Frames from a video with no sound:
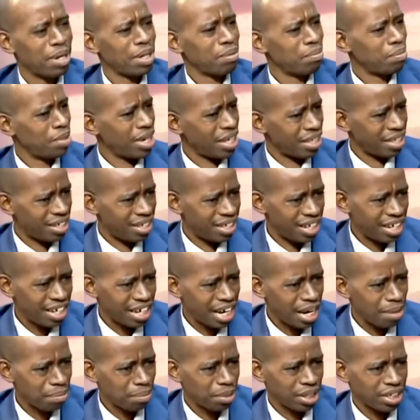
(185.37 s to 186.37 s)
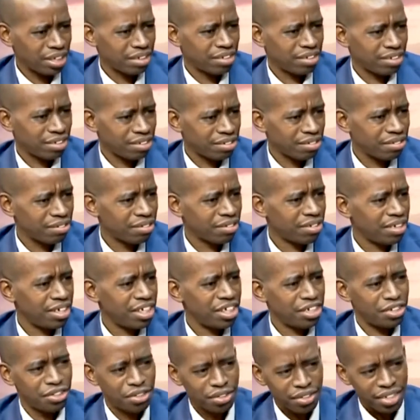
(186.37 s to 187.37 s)
there might be other dynamics, you know,
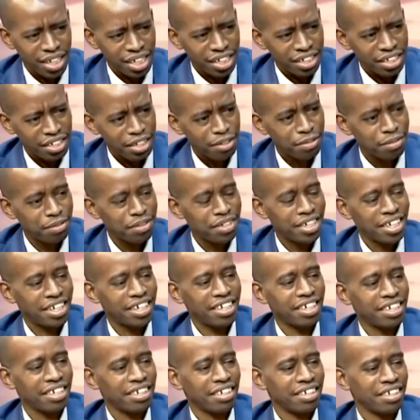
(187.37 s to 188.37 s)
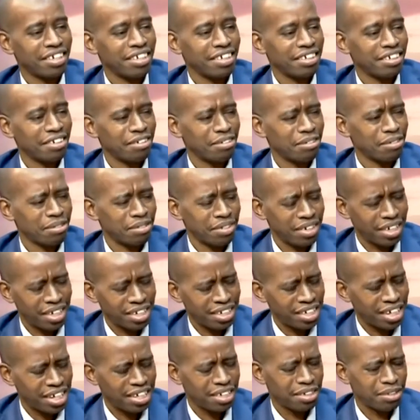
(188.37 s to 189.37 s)
issues are shifting, you know,
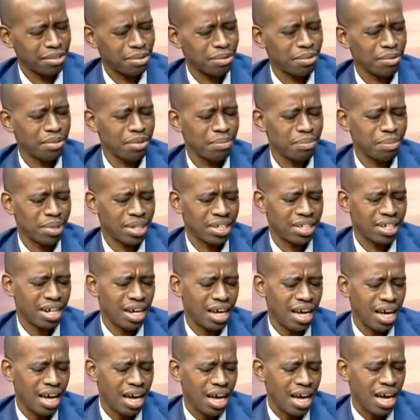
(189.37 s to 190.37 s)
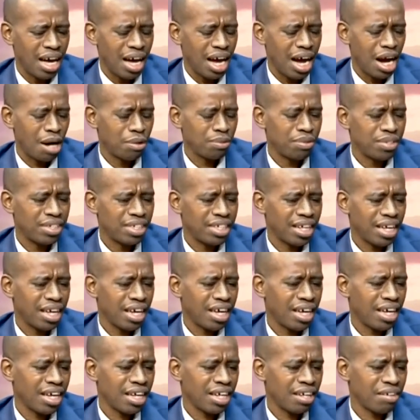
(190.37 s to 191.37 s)
and so on. But I would
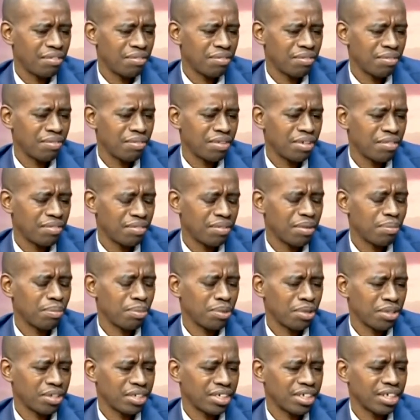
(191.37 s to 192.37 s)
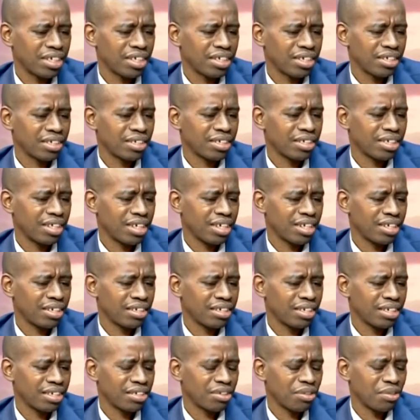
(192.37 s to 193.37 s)
say if the process
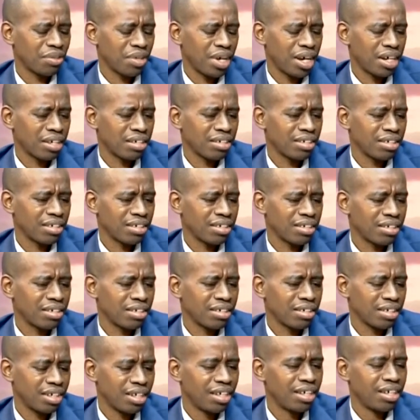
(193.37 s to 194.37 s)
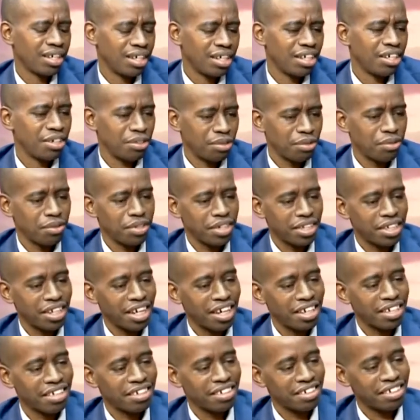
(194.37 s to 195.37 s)
is conducted, you know, in
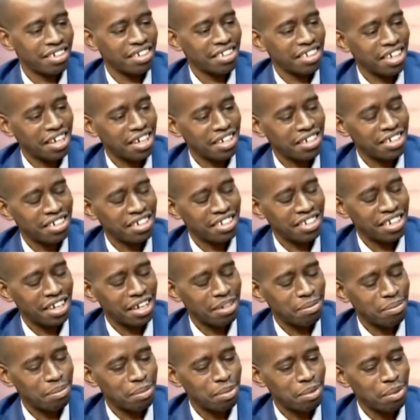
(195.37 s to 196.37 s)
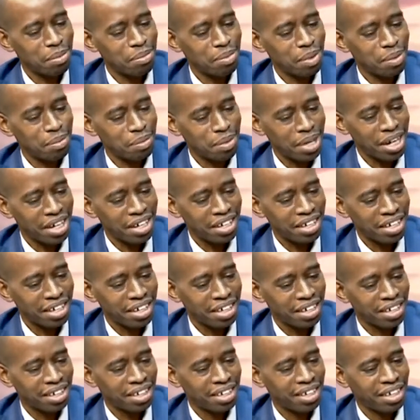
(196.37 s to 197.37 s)
that proper
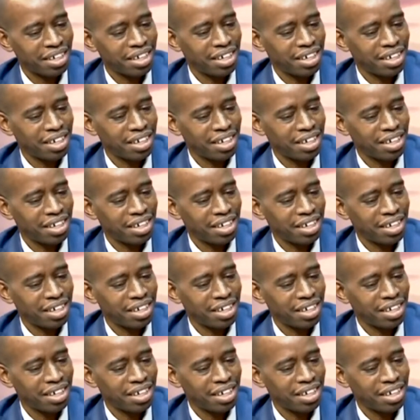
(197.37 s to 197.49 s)
manner,